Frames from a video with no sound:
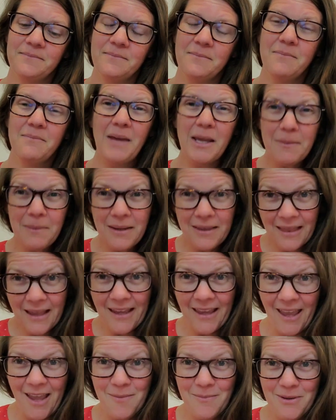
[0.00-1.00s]
maybe they
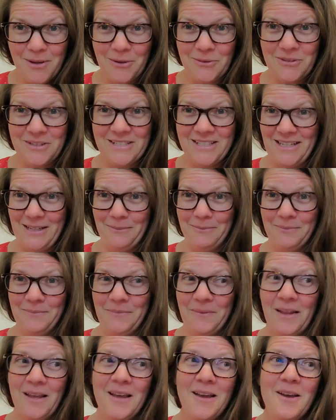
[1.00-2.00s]
can't be on the team,
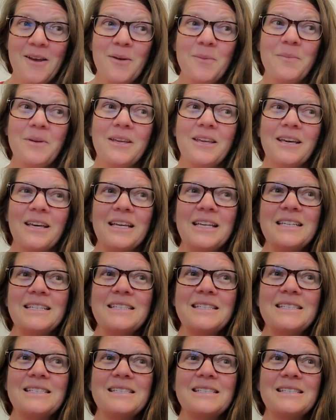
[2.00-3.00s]

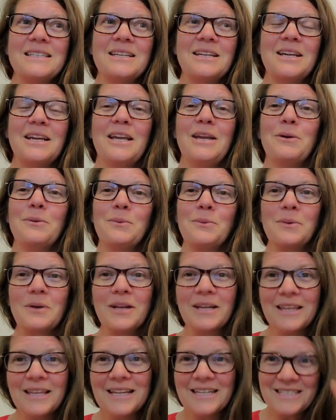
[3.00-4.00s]
because it
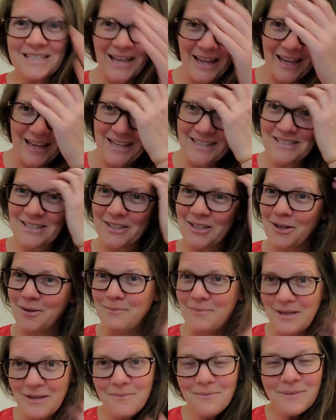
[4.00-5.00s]
really takes a
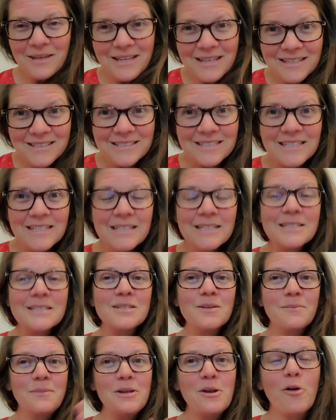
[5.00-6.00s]
commitment
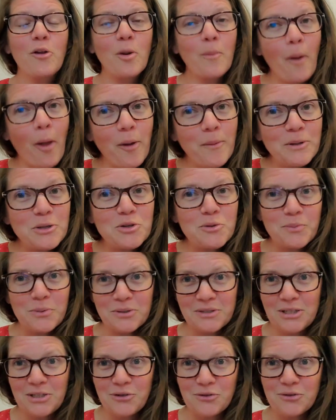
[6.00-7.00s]
to be on a parliamentary
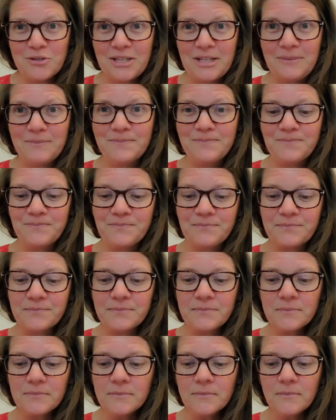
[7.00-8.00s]
procedure team.
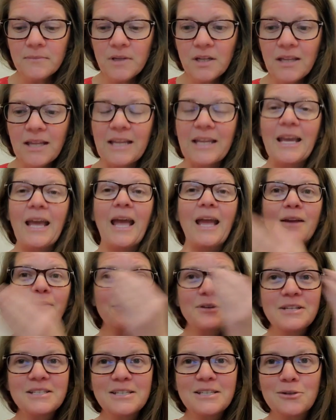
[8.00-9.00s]
Like,
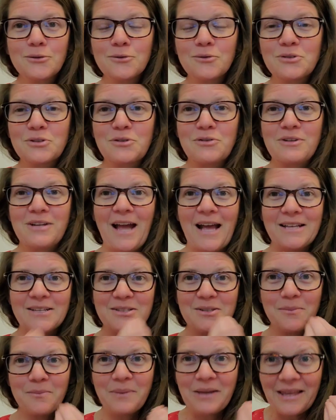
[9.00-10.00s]
every single student has
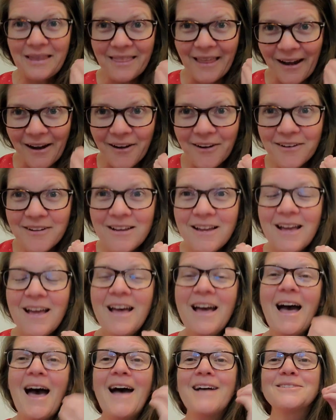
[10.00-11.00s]
to be there,
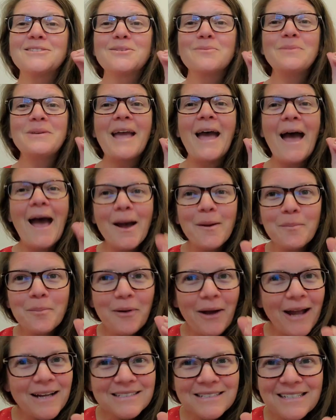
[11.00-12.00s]
has to be at
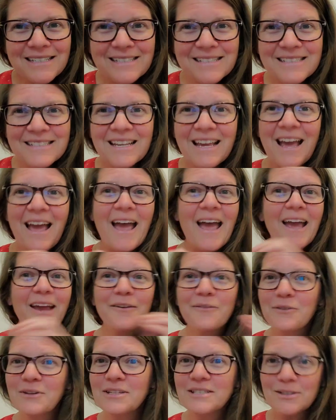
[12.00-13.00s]
practice
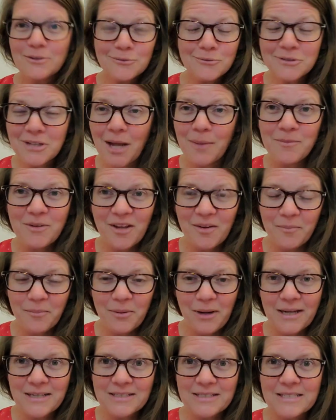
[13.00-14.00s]
every single time you have
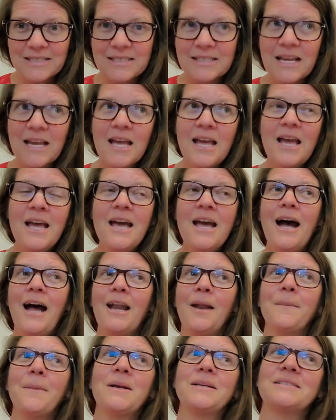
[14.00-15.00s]
practice.
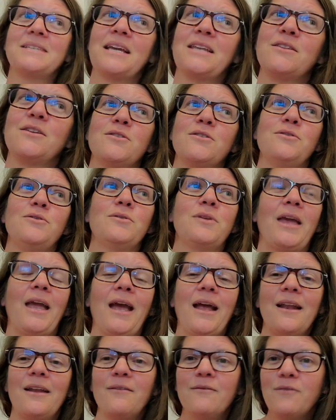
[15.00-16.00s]
And I'm not saying you
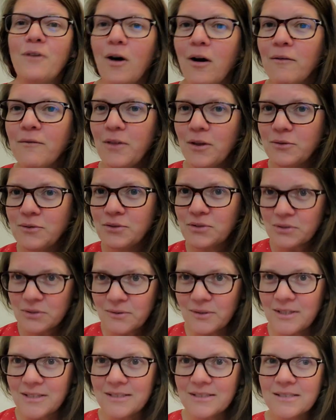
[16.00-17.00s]
can't involve those
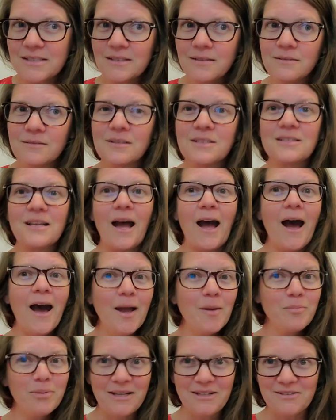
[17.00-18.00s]
students, because
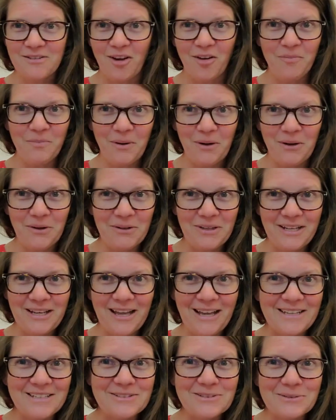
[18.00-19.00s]
I played softball in
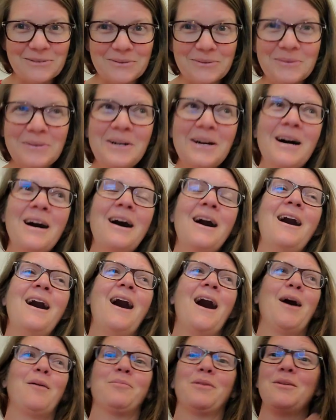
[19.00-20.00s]
high school.
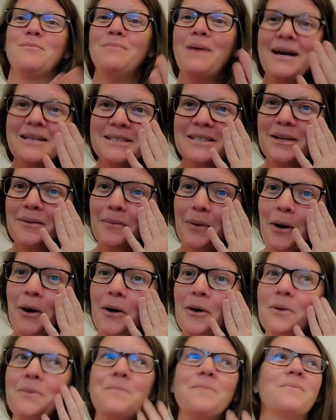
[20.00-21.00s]
I played
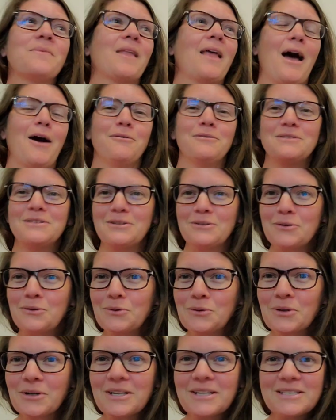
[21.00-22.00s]
basketball. I was in
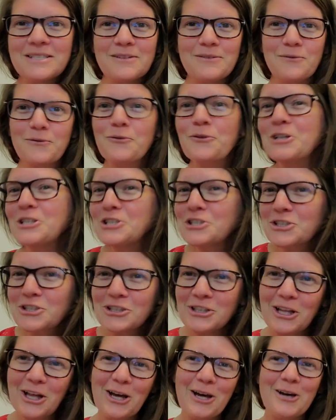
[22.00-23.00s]
chorus and French
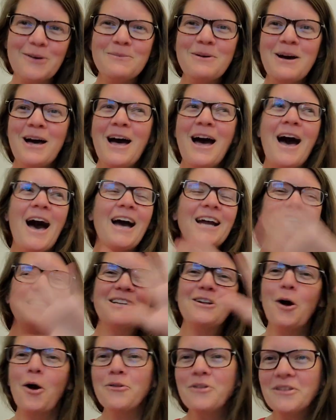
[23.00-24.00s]
club. I did
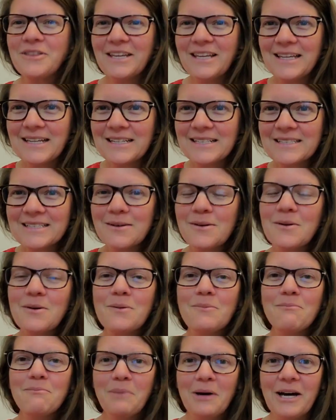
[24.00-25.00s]
all the things,
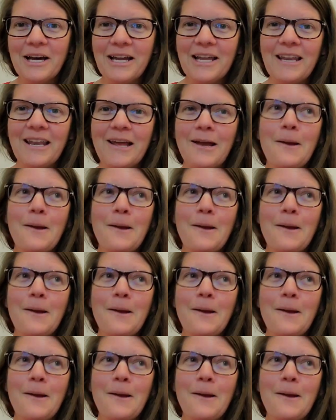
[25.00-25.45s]
but